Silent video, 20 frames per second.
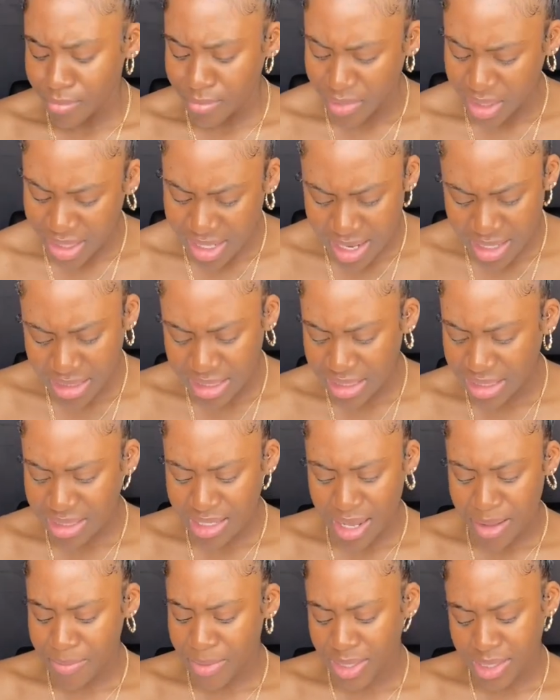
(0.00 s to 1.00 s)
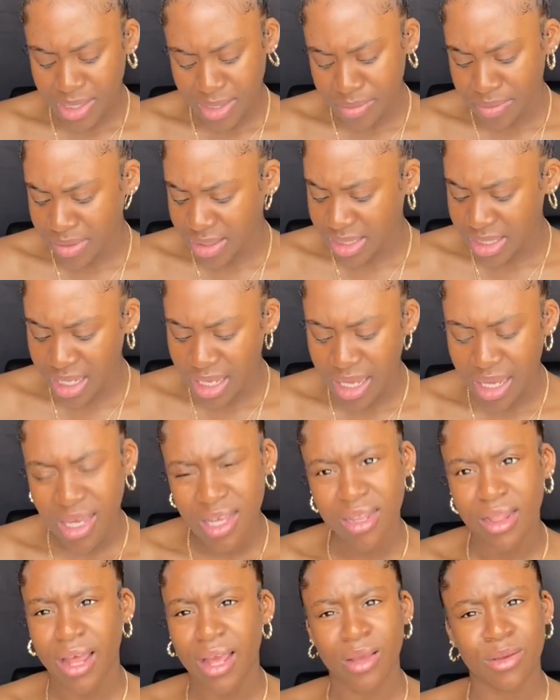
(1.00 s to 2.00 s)
that's just not my cup of tea.
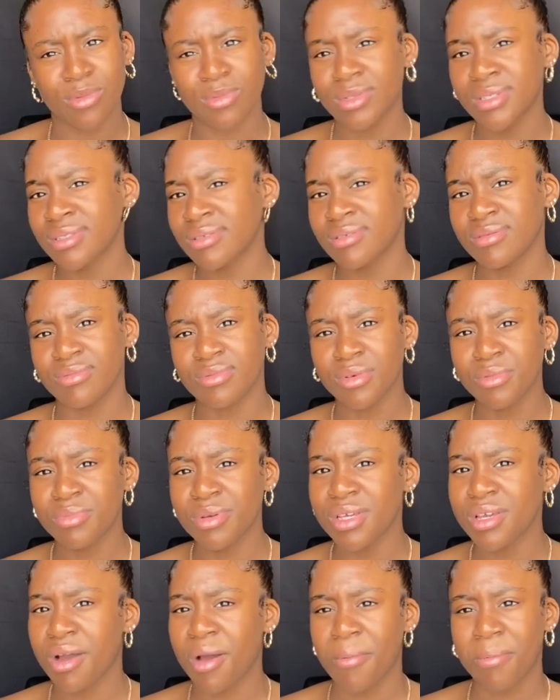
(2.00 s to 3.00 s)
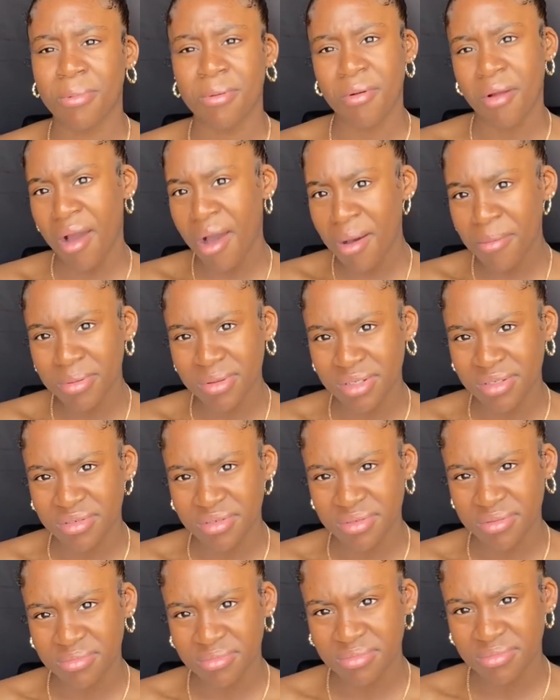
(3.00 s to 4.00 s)
Like, what be your
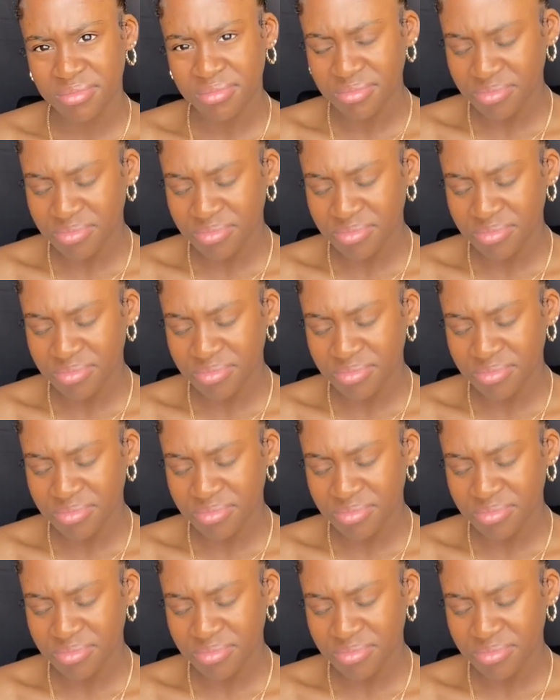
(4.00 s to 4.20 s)
problem?